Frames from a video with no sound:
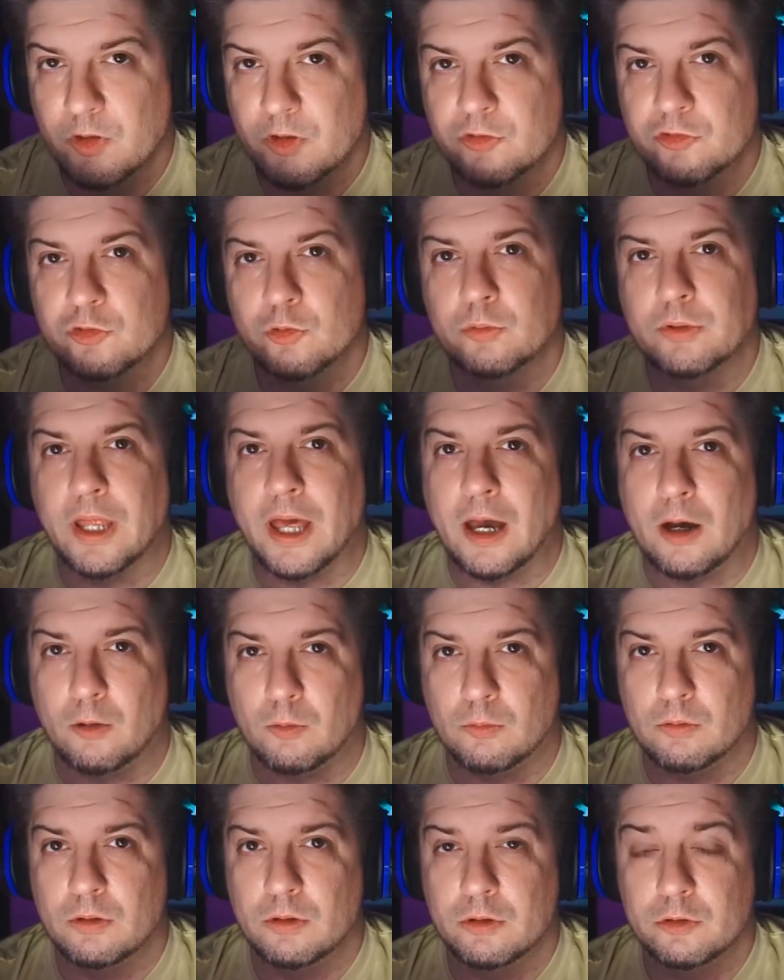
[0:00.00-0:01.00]
So
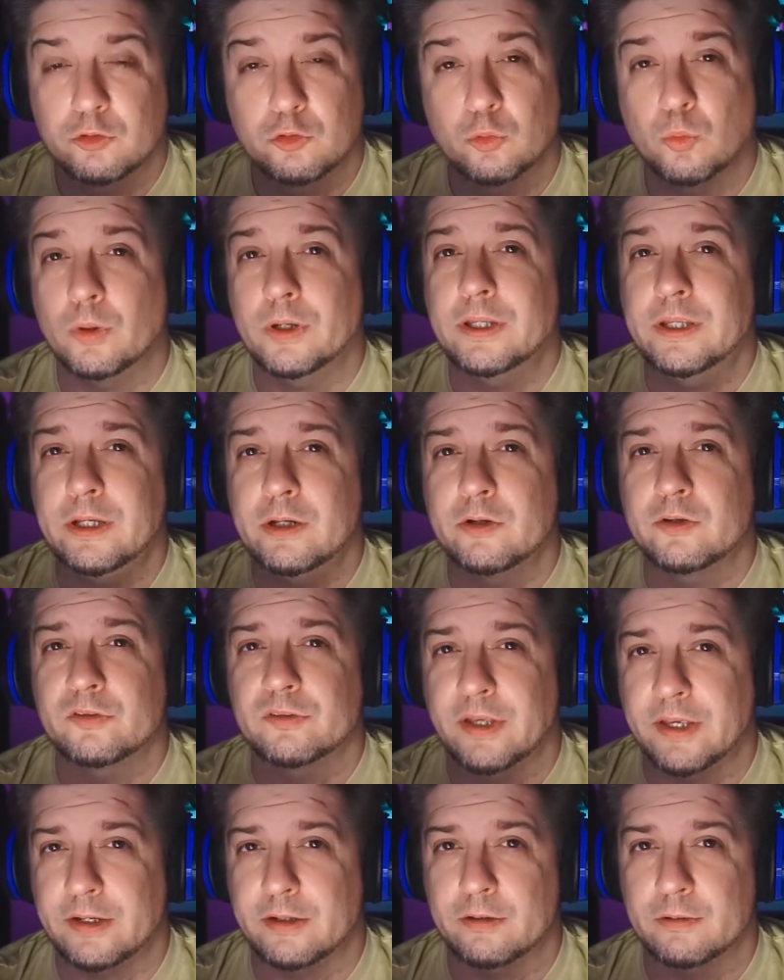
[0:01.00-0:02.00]
now, 20 years
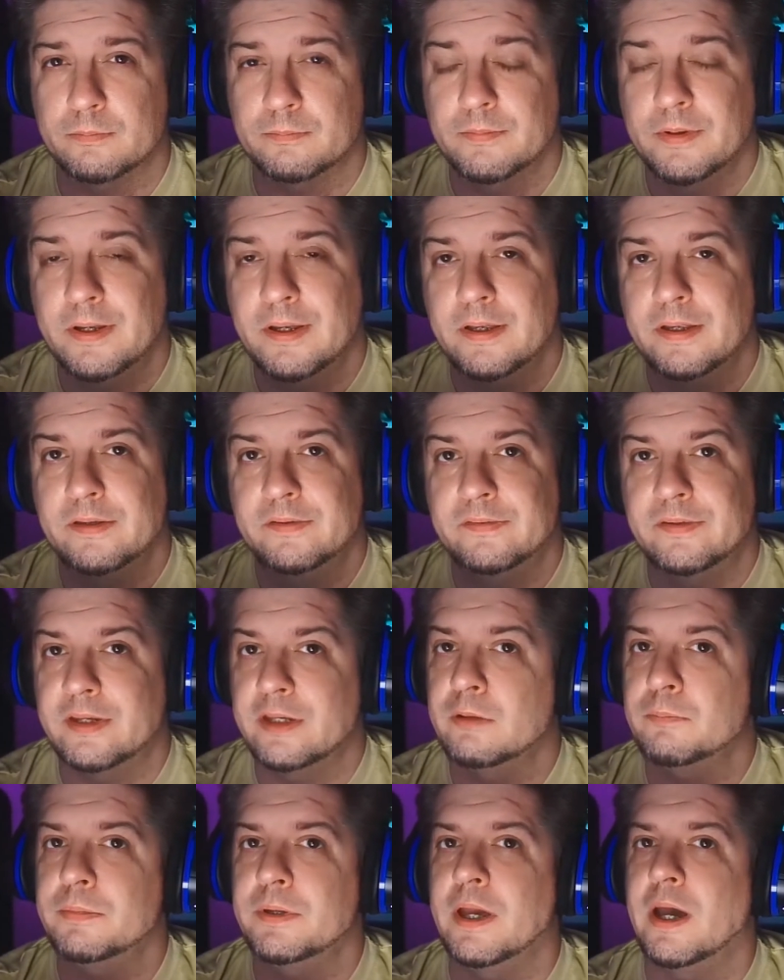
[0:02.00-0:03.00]
later,
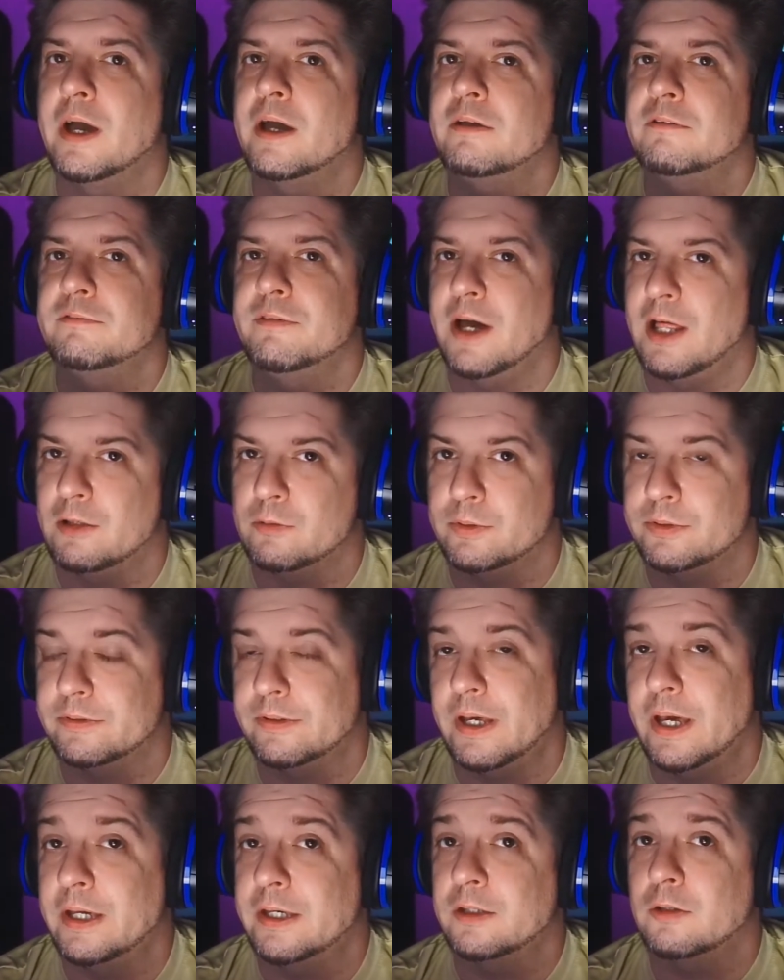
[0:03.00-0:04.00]
sitting behind
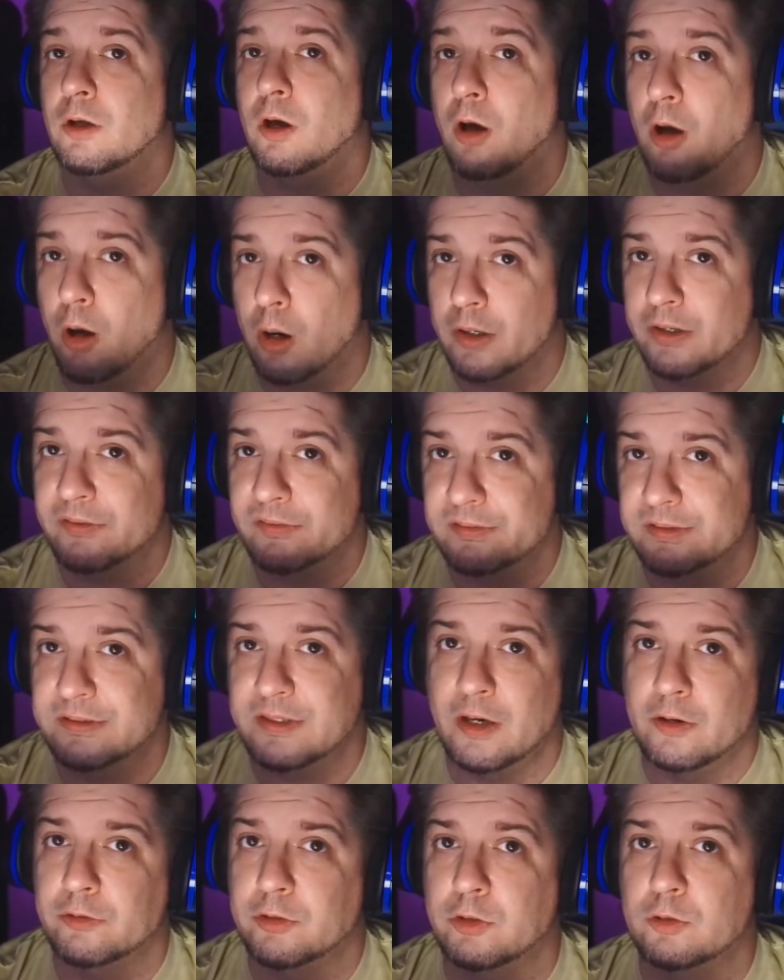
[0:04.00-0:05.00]
Valorant, I can honestly
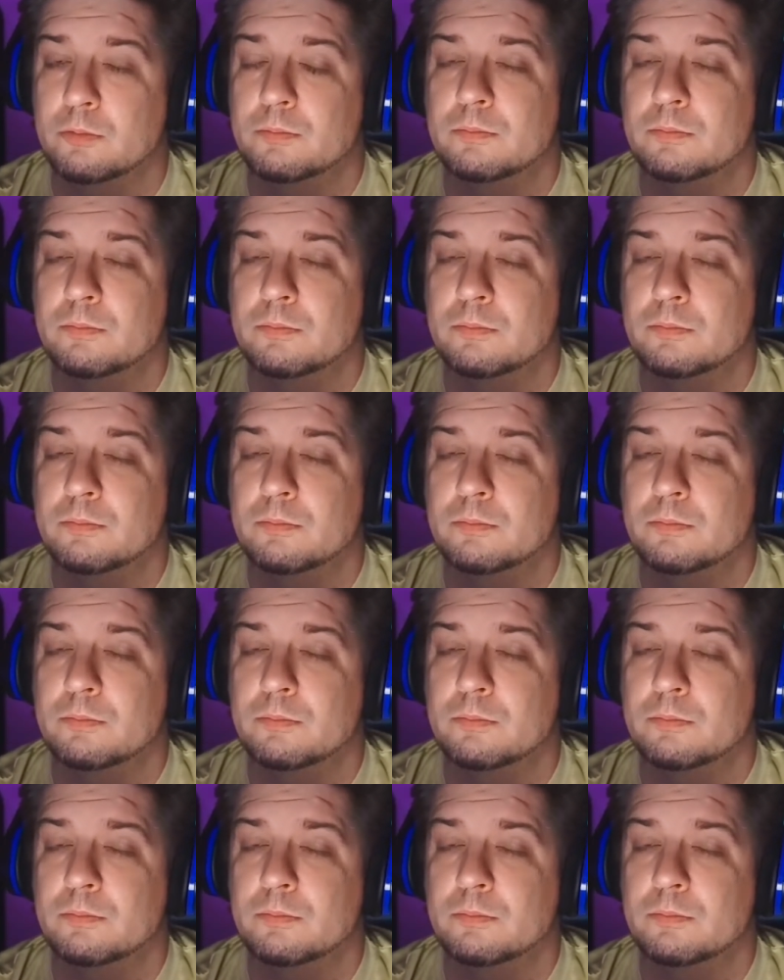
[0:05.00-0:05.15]
tell you